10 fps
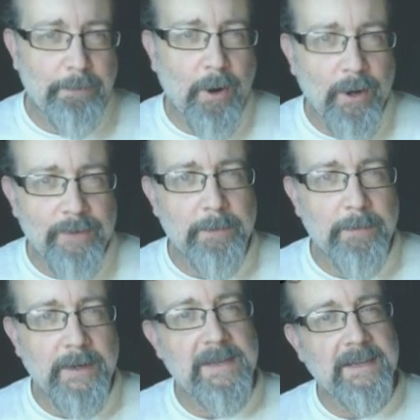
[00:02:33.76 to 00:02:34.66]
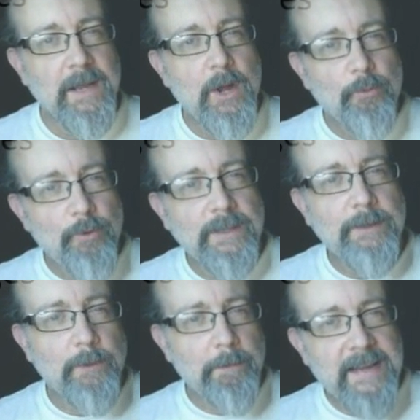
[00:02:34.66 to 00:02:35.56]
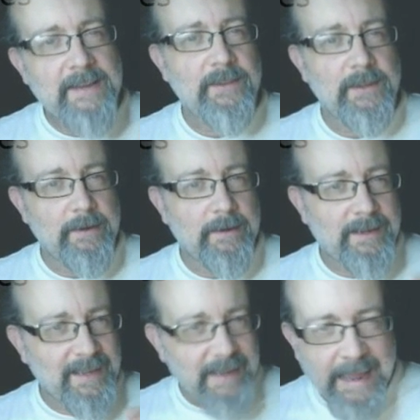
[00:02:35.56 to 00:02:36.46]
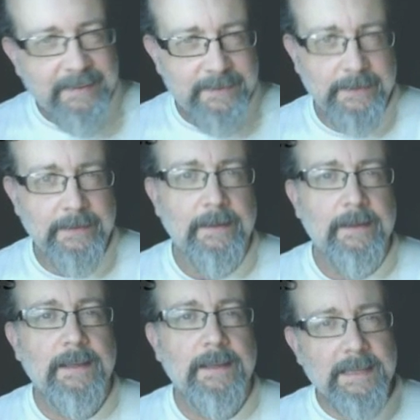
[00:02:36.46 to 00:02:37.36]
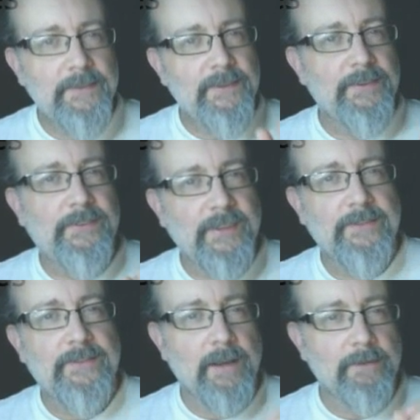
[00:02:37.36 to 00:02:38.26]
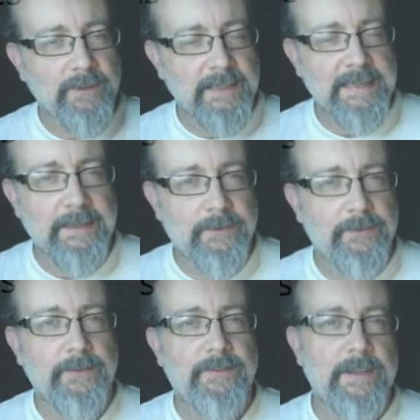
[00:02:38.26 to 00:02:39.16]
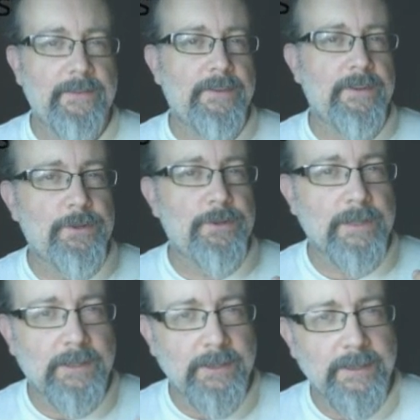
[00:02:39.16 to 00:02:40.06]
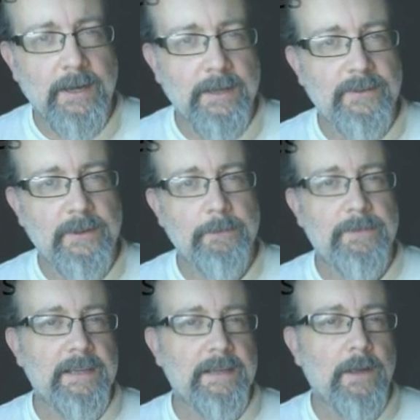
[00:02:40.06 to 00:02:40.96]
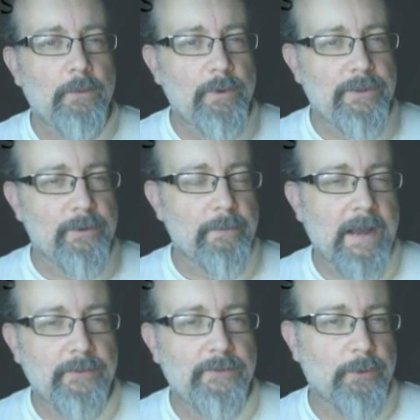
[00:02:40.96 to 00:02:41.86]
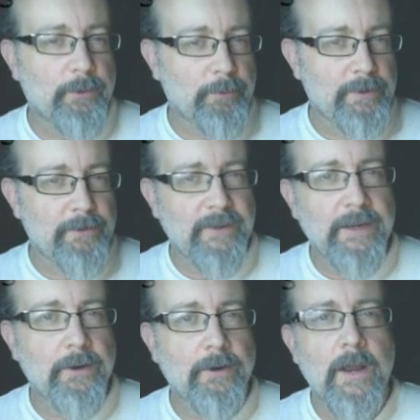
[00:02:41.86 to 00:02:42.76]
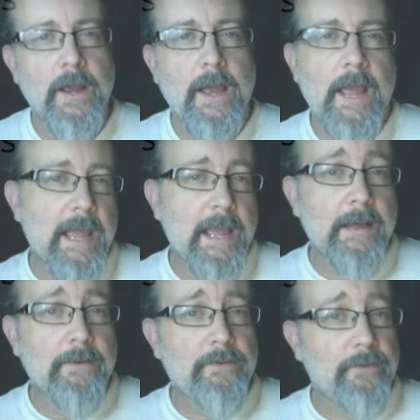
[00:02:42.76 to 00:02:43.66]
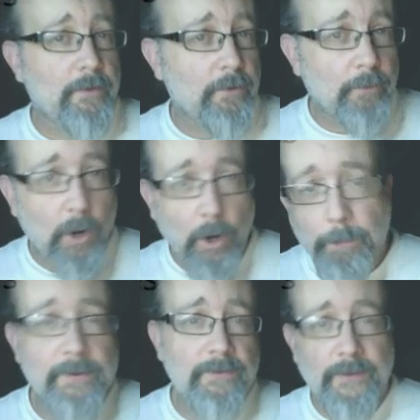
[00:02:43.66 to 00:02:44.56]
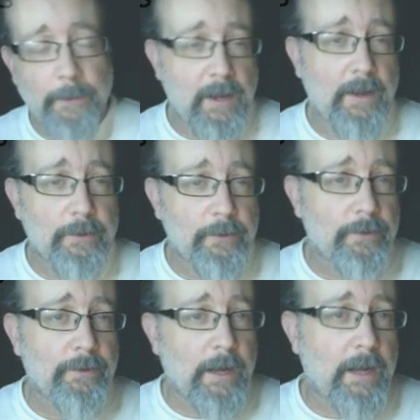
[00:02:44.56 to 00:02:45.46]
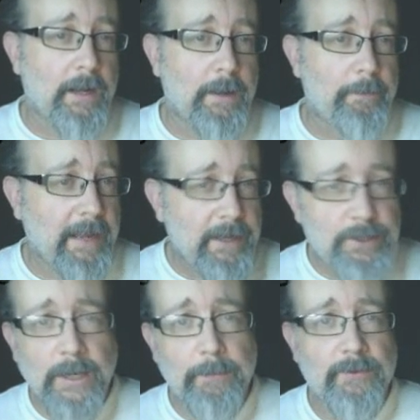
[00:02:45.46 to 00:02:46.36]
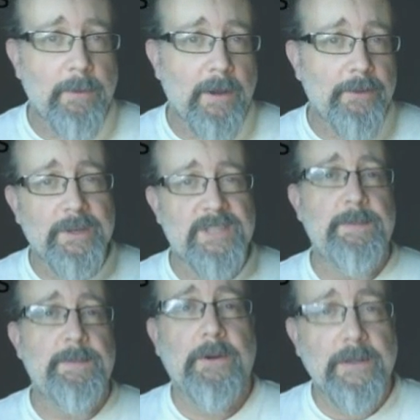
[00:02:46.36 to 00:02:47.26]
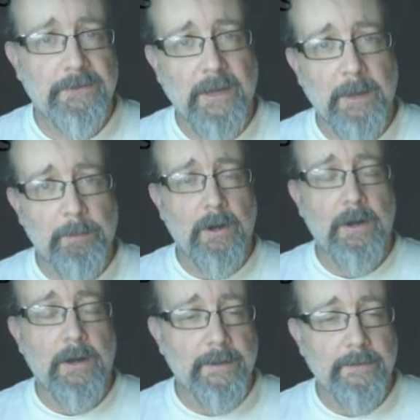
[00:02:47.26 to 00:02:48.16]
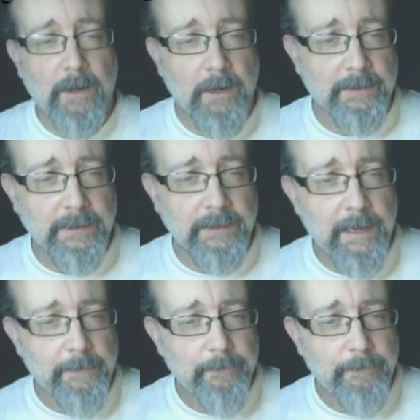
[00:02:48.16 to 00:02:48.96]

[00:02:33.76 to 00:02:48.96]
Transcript: part of it, but I mean, really what makes it connected is this sense of links, the sense that you can click on something with your mouse or with your finger and open some other page up, some other experience up online.